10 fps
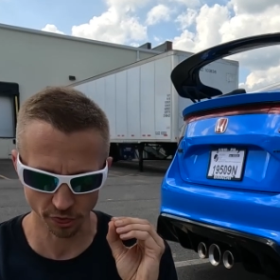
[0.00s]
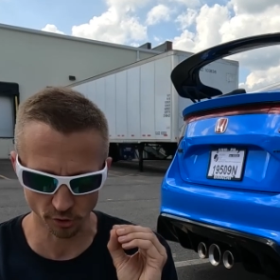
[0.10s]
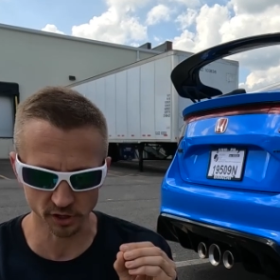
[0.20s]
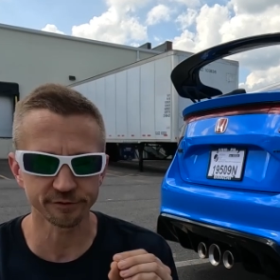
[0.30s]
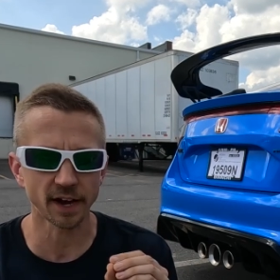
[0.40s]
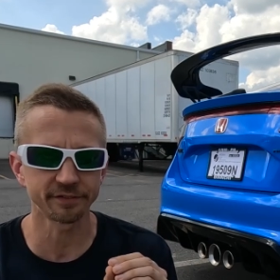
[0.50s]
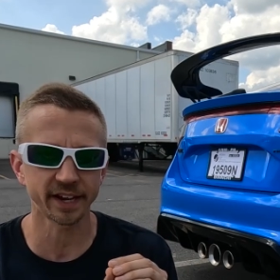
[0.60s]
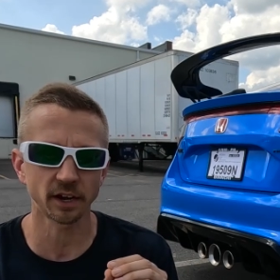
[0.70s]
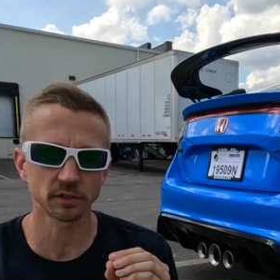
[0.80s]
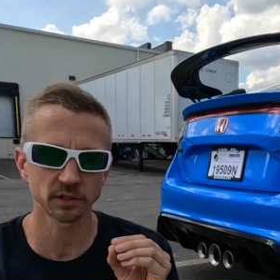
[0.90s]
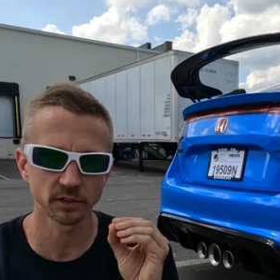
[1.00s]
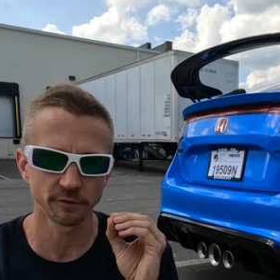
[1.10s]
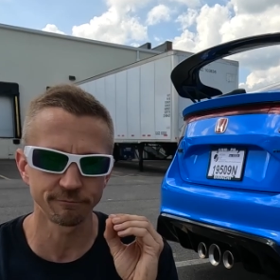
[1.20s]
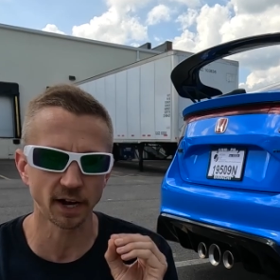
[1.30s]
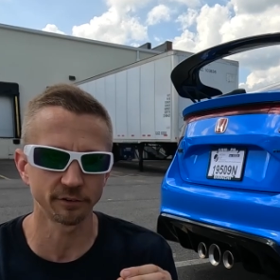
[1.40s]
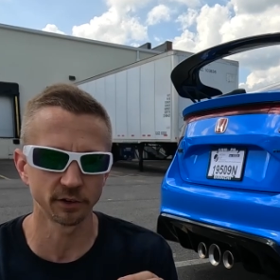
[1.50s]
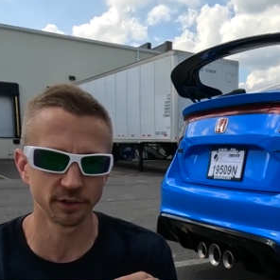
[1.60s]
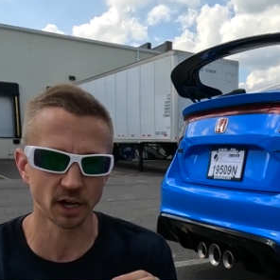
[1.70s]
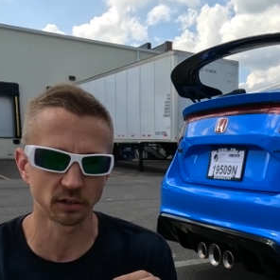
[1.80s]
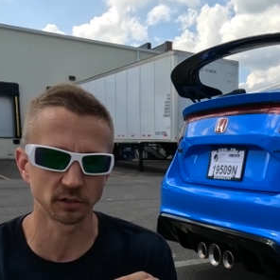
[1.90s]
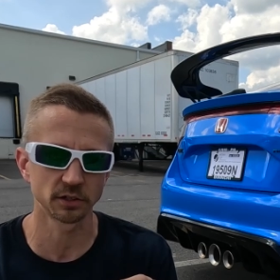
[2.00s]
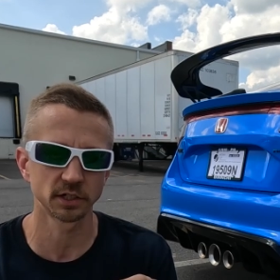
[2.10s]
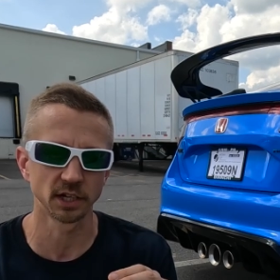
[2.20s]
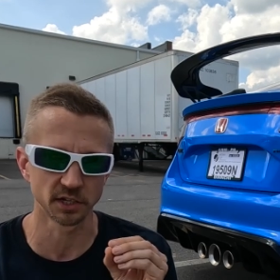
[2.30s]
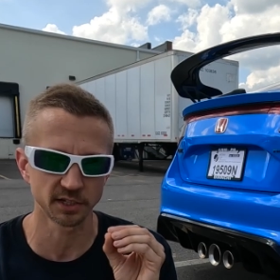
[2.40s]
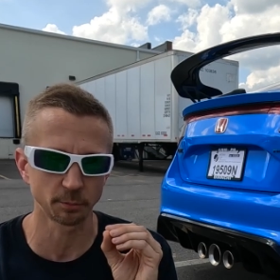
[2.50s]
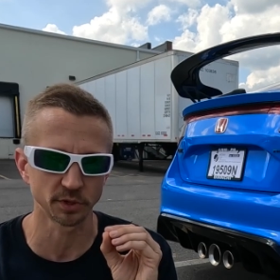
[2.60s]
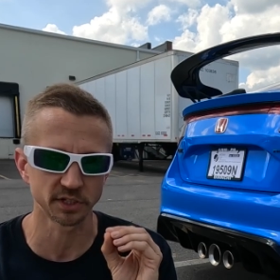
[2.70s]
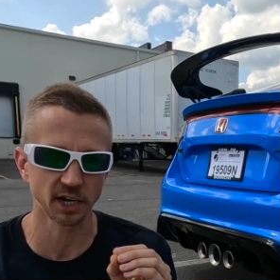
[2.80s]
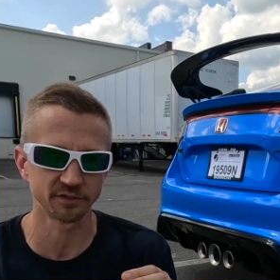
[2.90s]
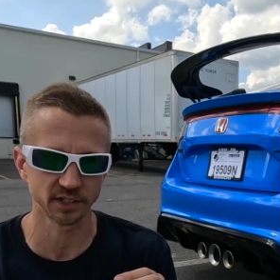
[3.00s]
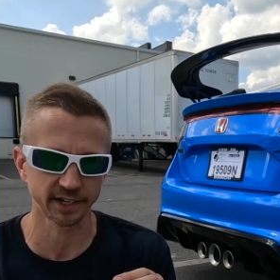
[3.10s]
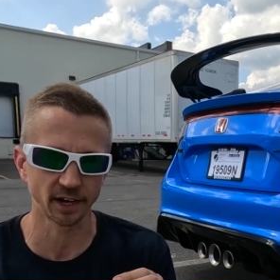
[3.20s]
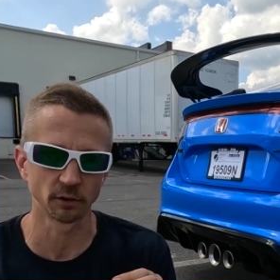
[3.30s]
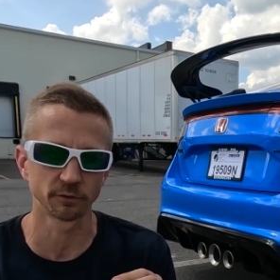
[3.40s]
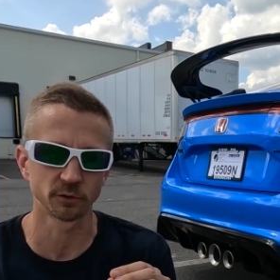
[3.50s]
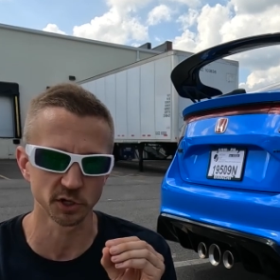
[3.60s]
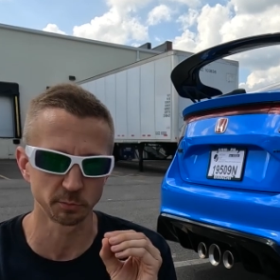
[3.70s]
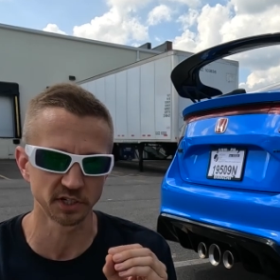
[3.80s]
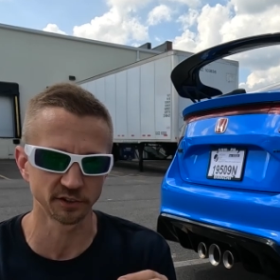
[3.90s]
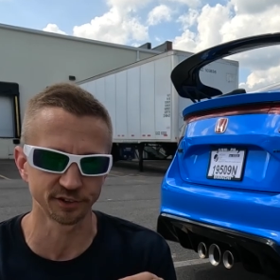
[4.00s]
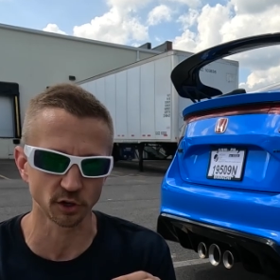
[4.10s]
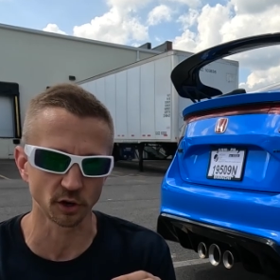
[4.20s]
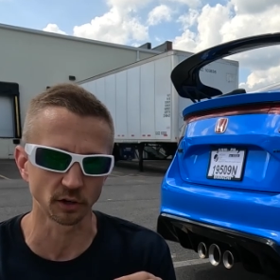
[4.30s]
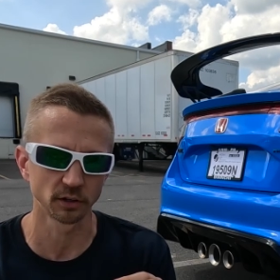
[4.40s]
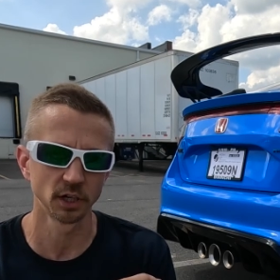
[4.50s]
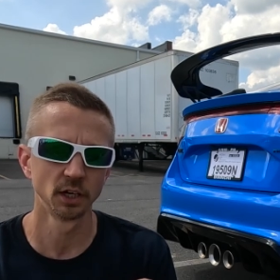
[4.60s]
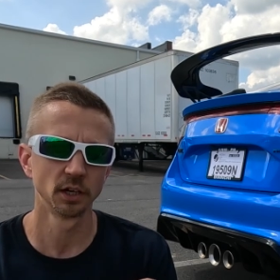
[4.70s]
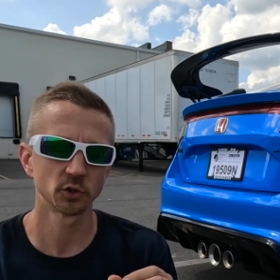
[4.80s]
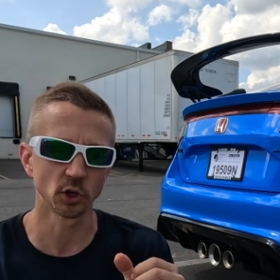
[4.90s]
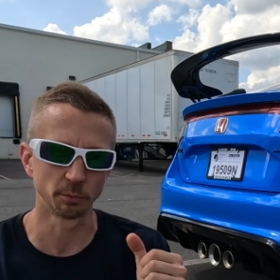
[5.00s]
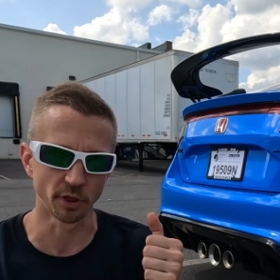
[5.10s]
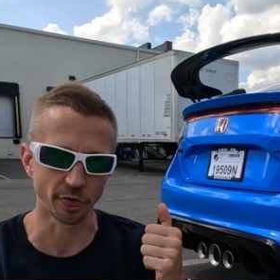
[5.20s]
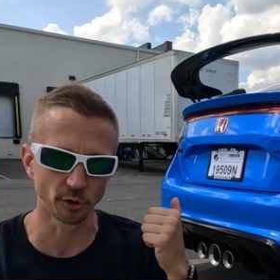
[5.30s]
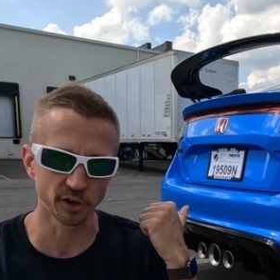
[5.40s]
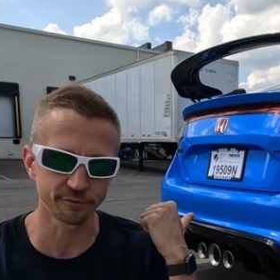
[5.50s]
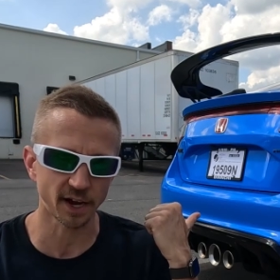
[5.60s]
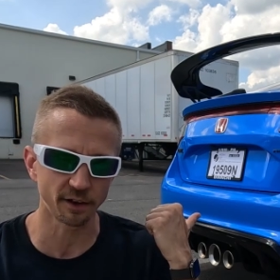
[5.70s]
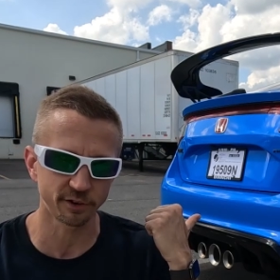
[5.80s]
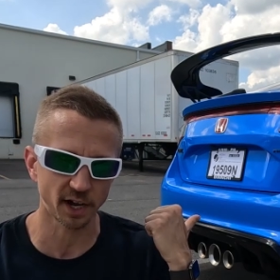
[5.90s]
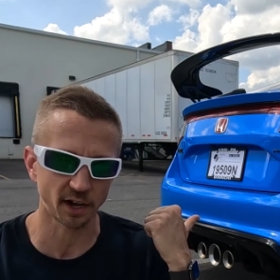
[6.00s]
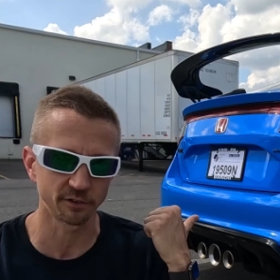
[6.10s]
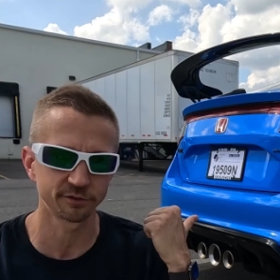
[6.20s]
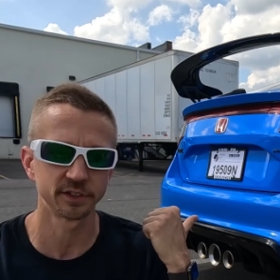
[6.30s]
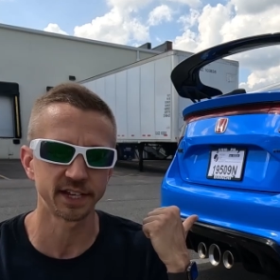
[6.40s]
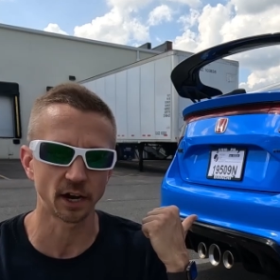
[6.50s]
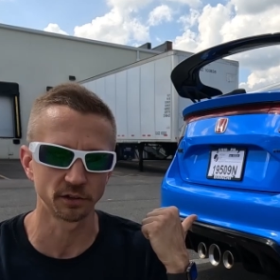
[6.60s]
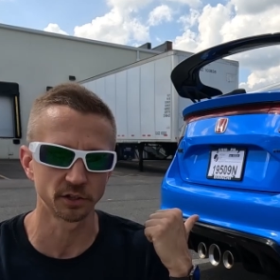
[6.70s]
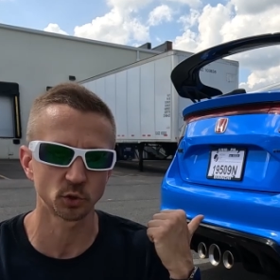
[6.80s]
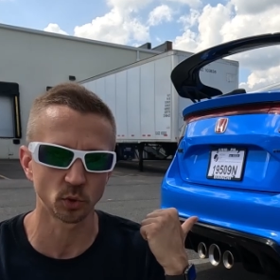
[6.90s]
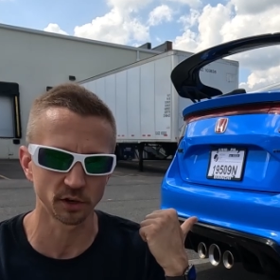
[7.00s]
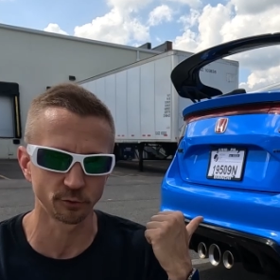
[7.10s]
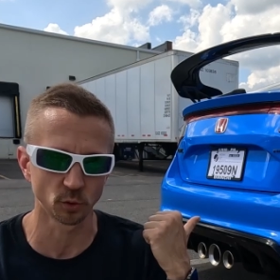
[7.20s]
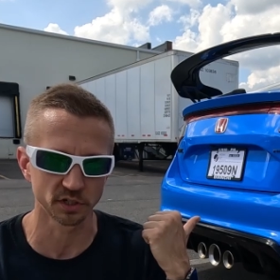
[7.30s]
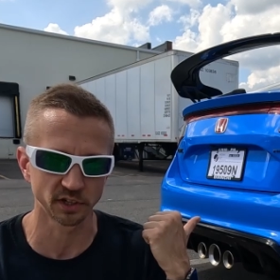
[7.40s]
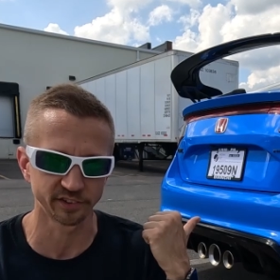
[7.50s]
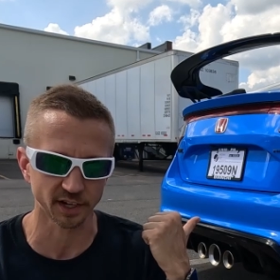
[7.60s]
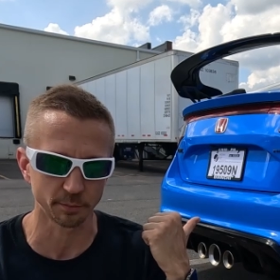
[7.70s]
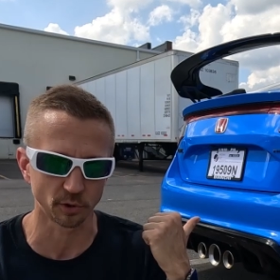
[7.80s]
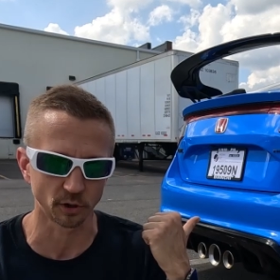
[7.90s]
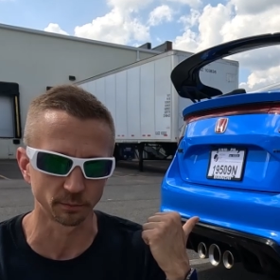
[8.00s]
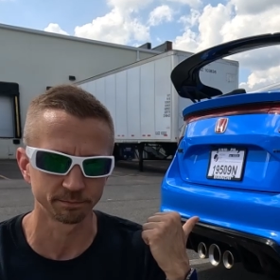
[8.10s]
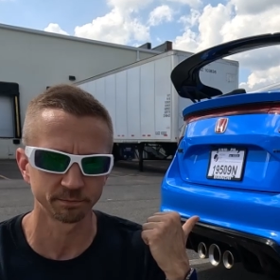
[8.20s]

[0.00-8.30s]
$35,500 in a separate savings account for a specific car. So I put $35,500 down this 24 Civic Type-R.